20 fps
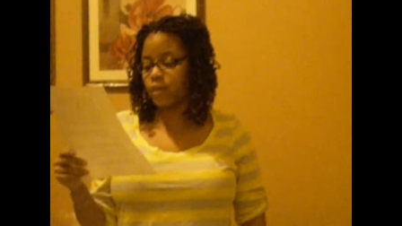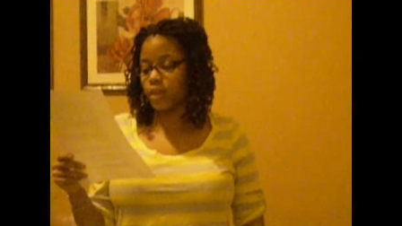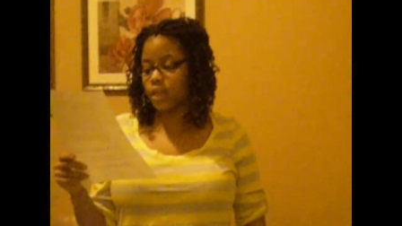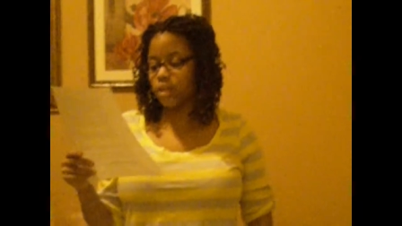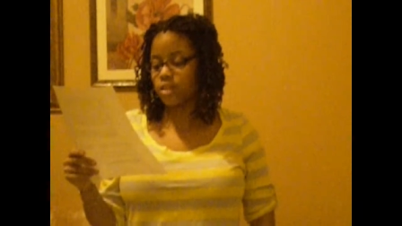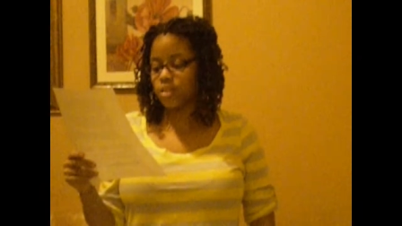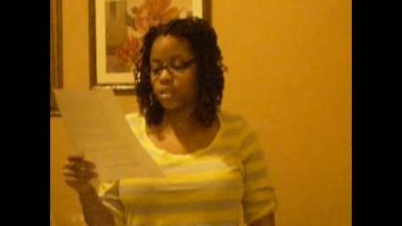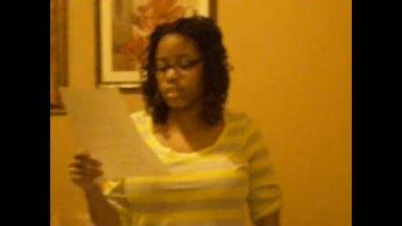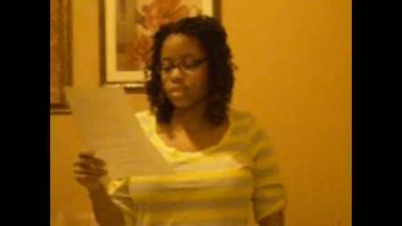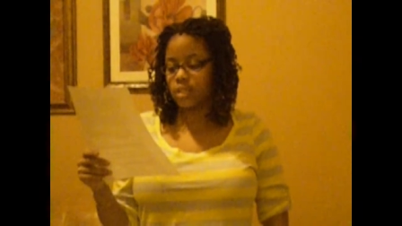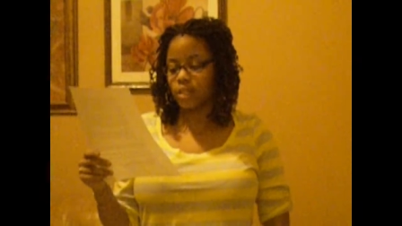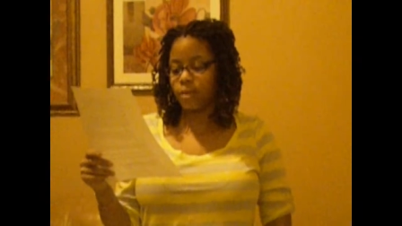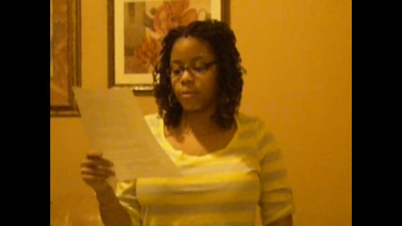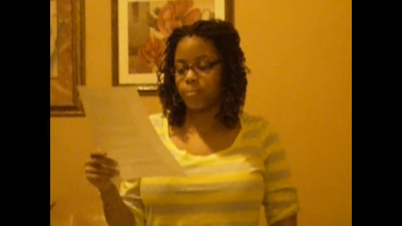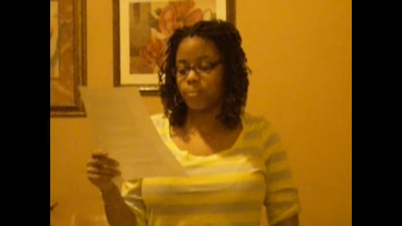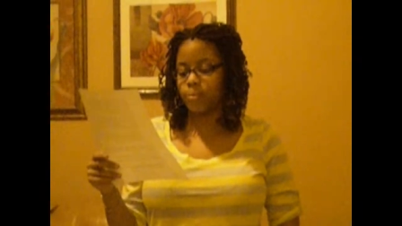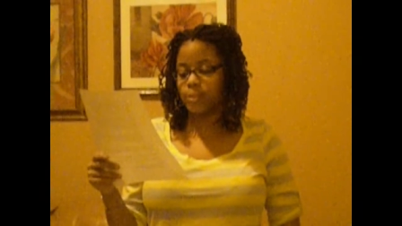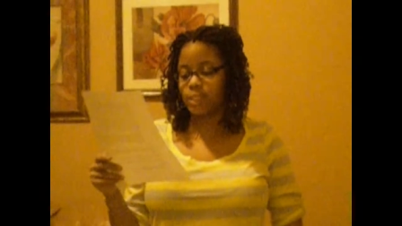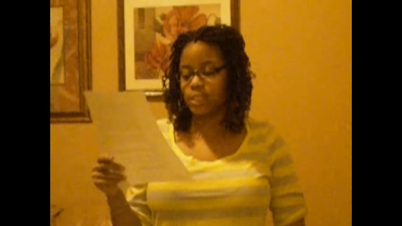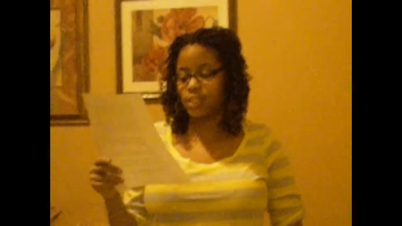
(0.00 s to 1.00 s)
very
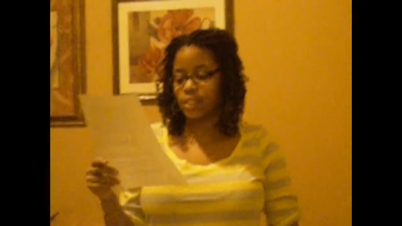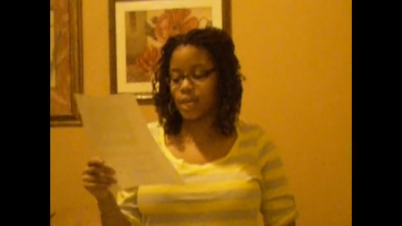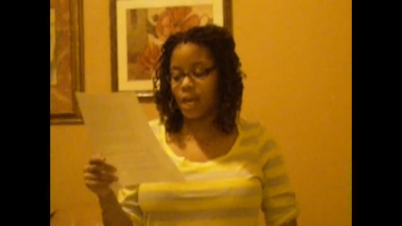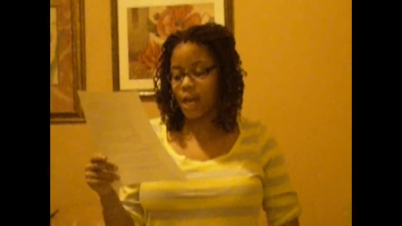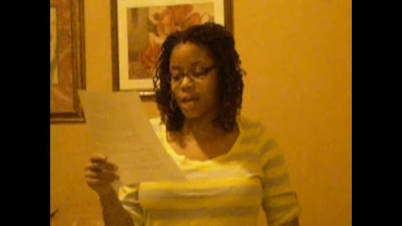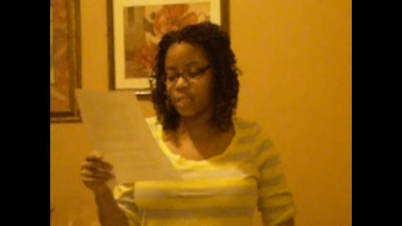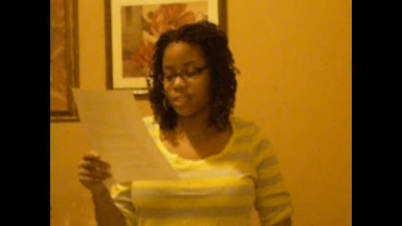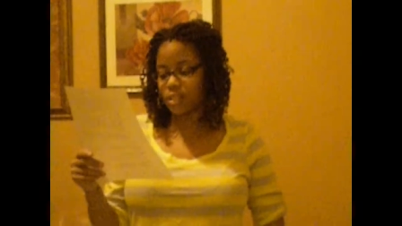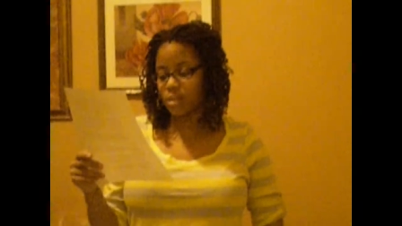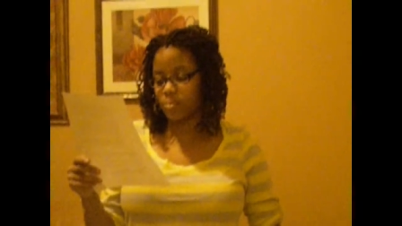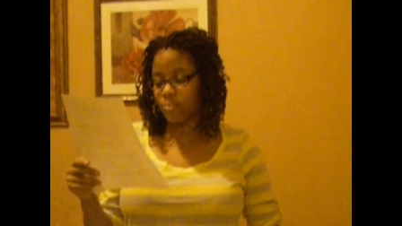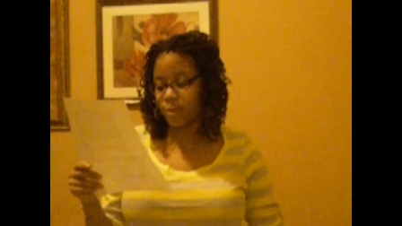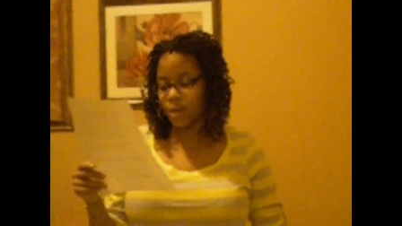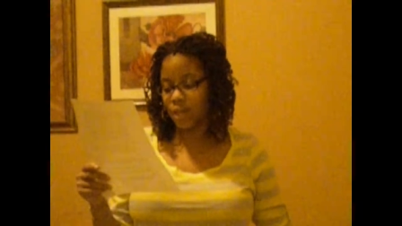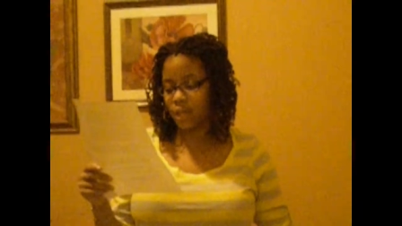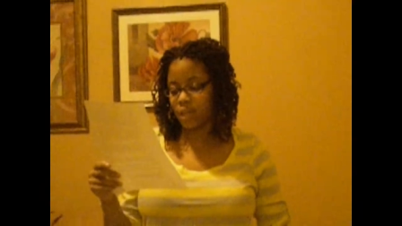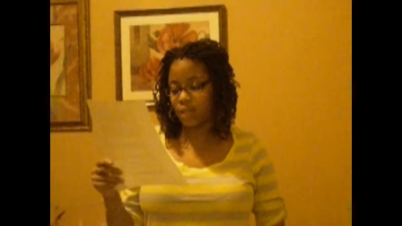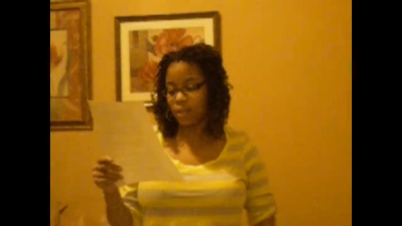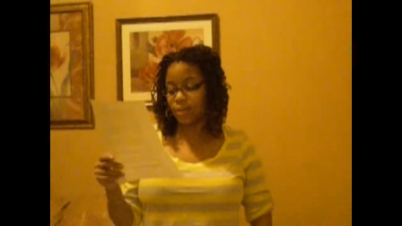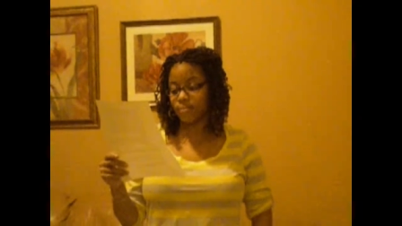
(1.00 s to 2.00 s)
interesting. Besides the
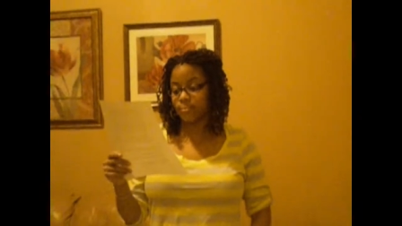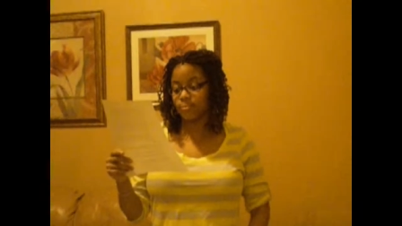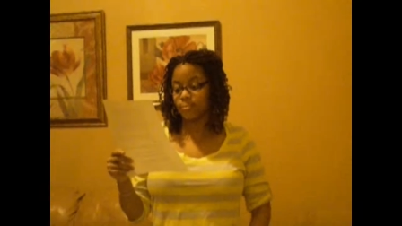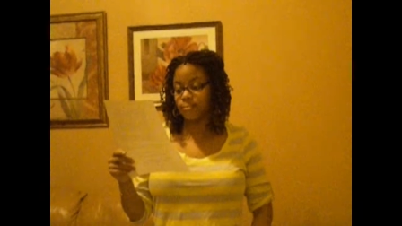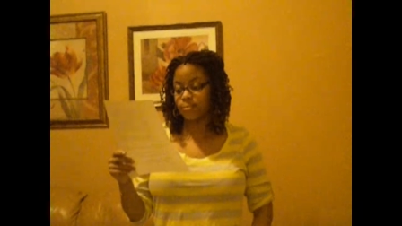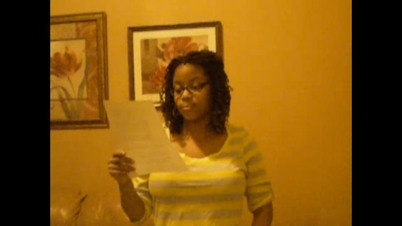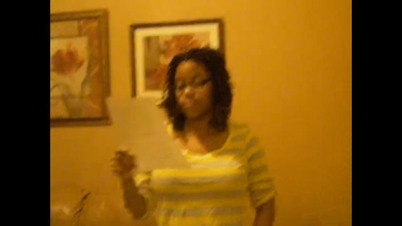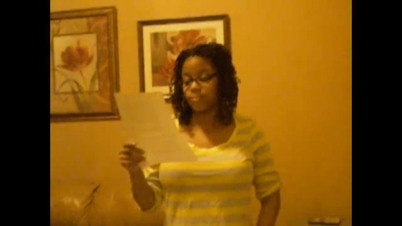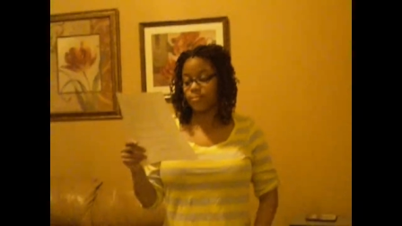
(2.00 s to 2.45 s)
pain,